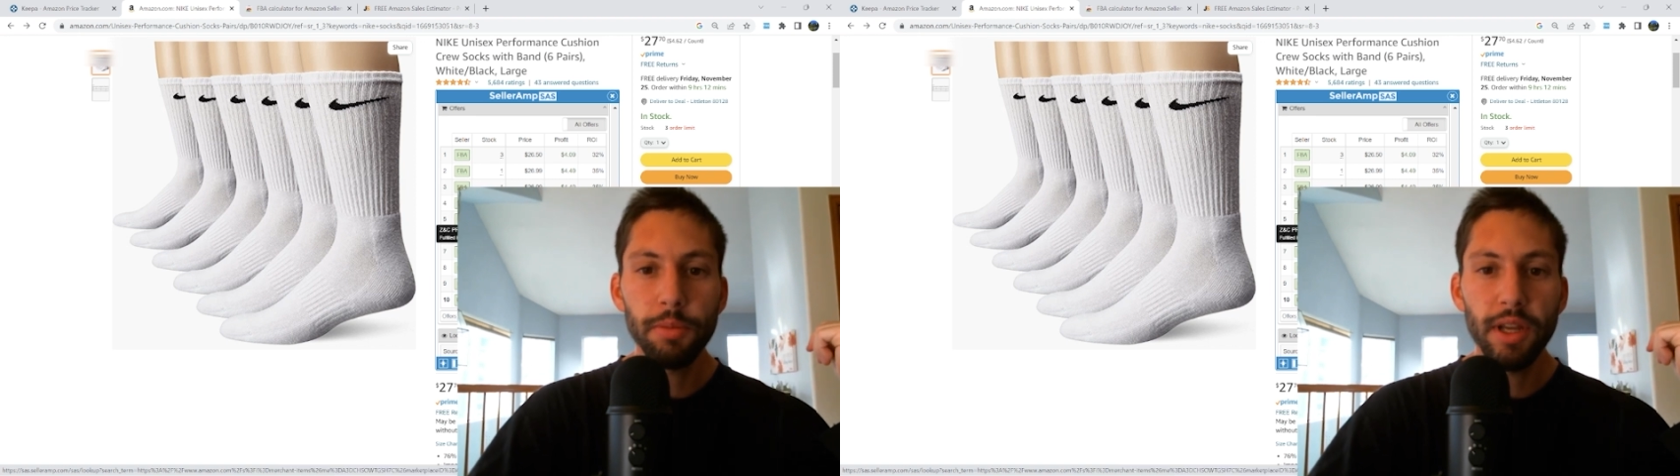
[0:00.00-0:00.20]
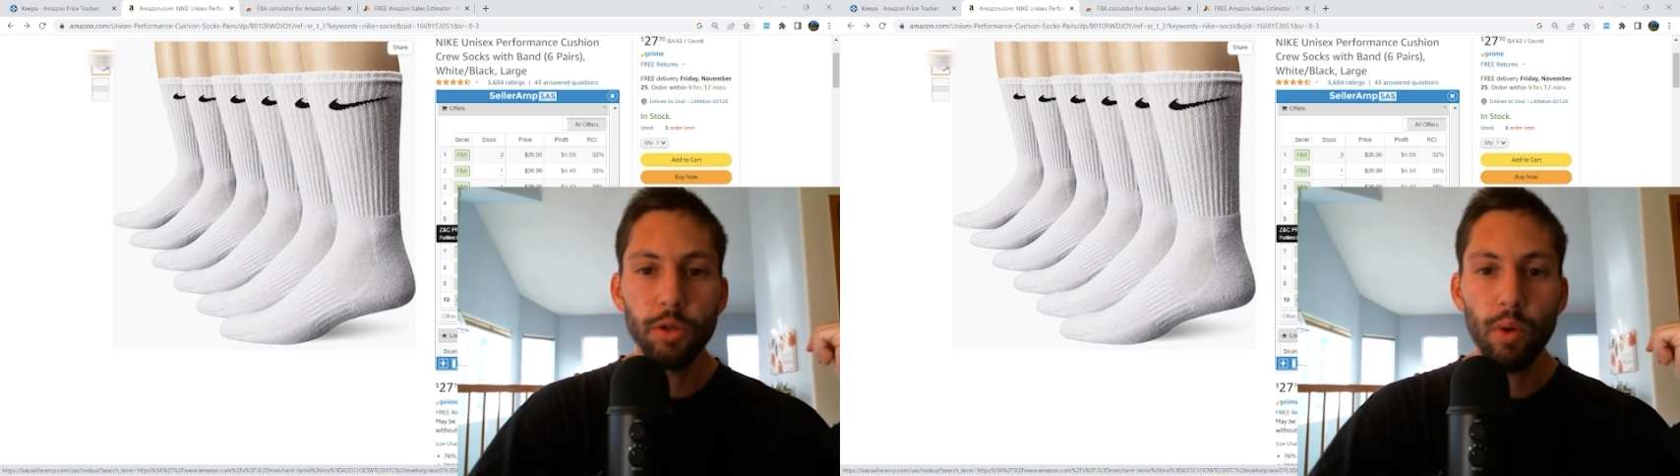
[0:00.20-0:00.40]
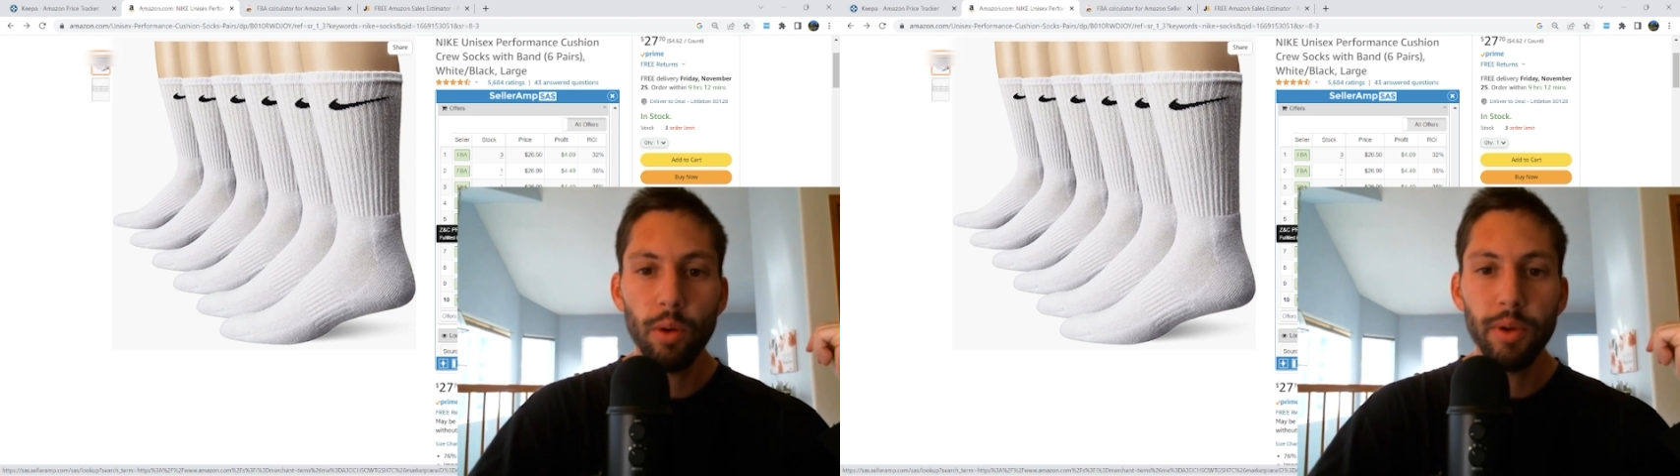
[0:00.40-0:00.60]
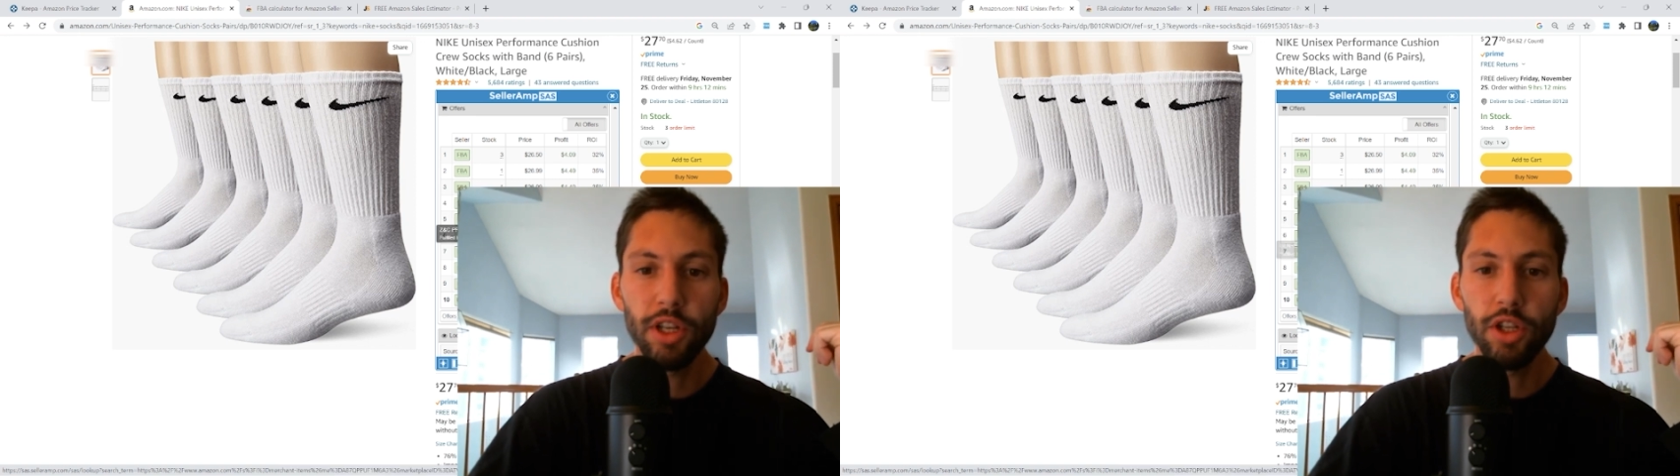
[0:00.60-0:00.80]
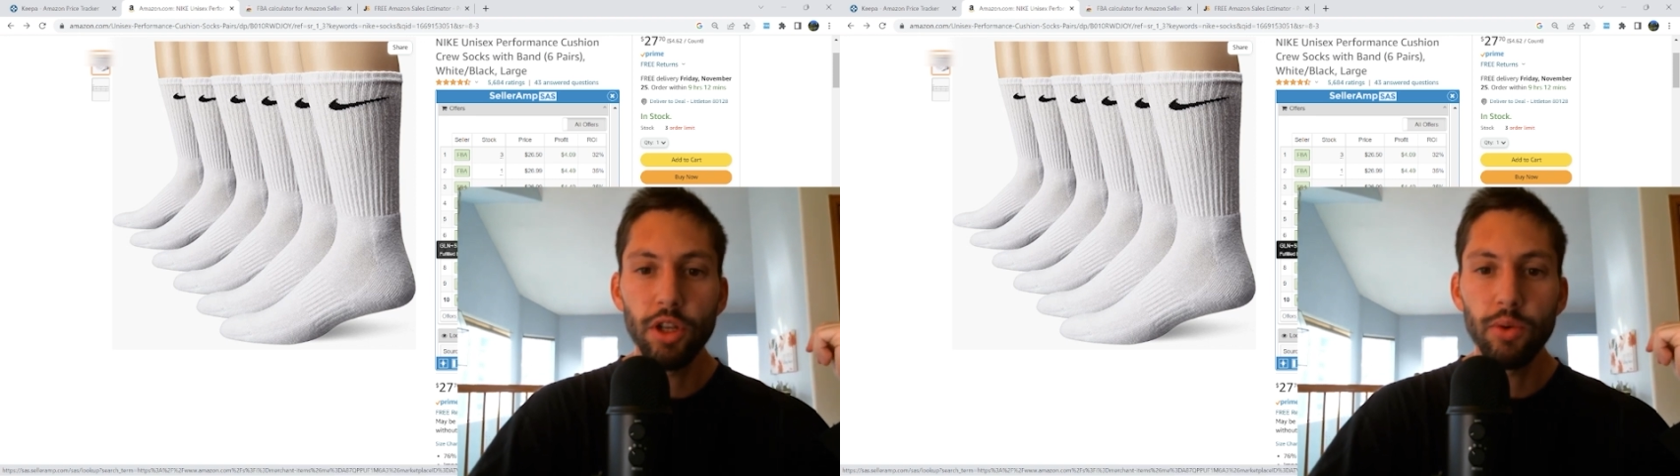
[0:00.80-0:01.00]
because what we
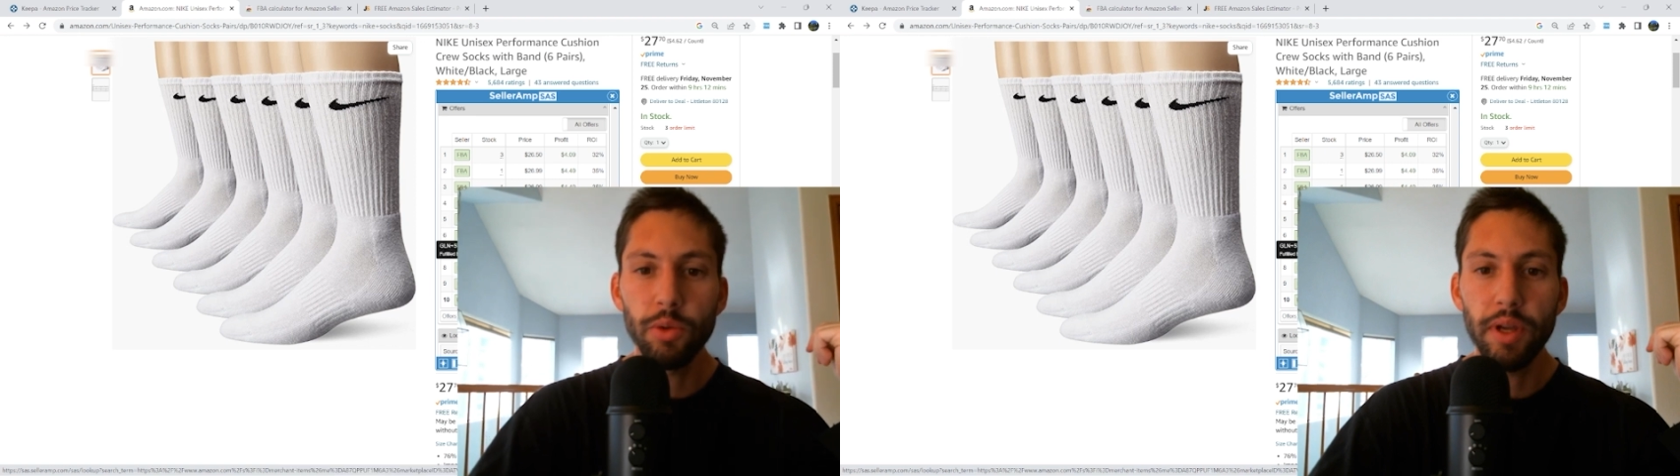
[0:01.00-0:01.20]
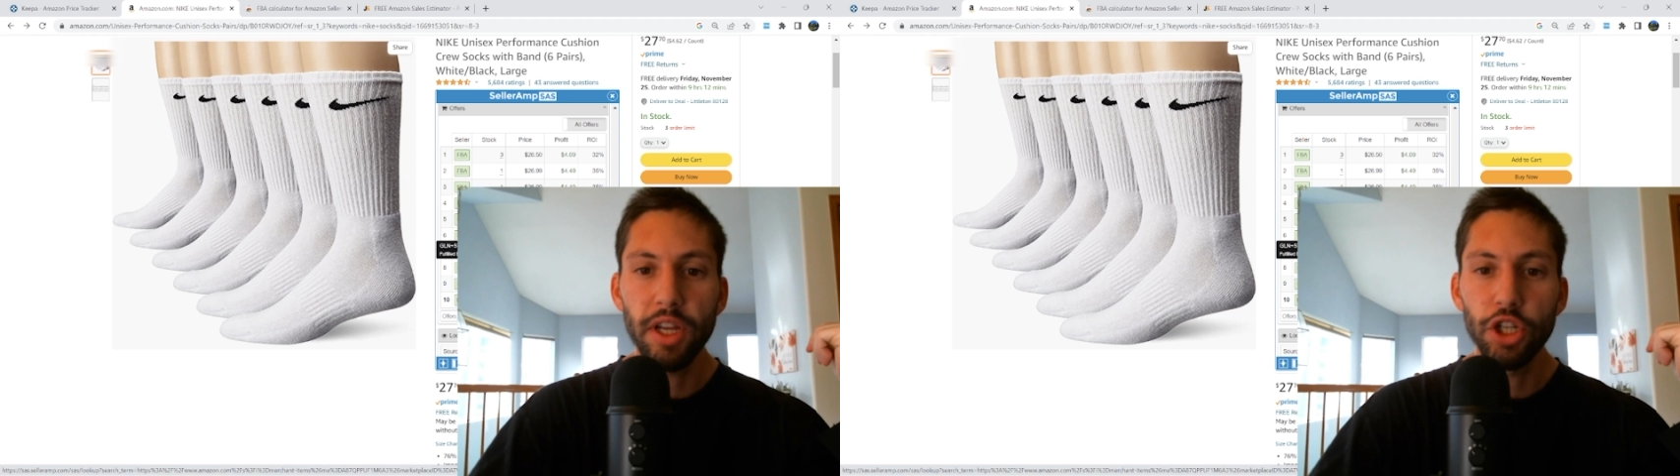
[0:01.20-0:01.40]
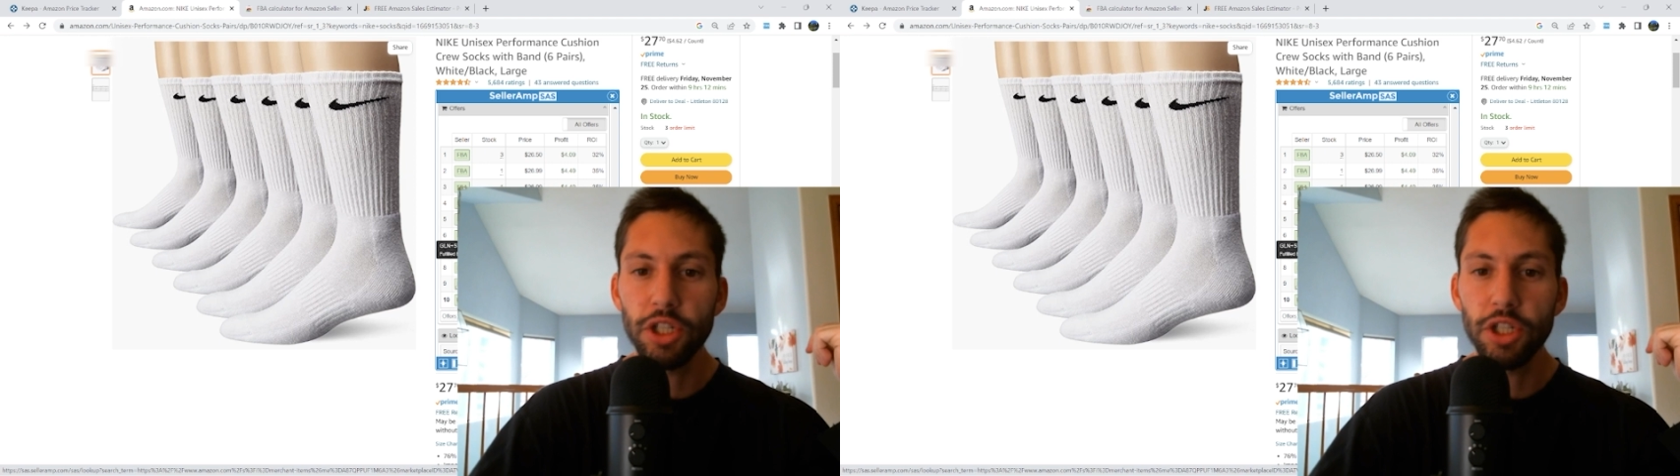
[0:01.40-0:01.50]
can do is we can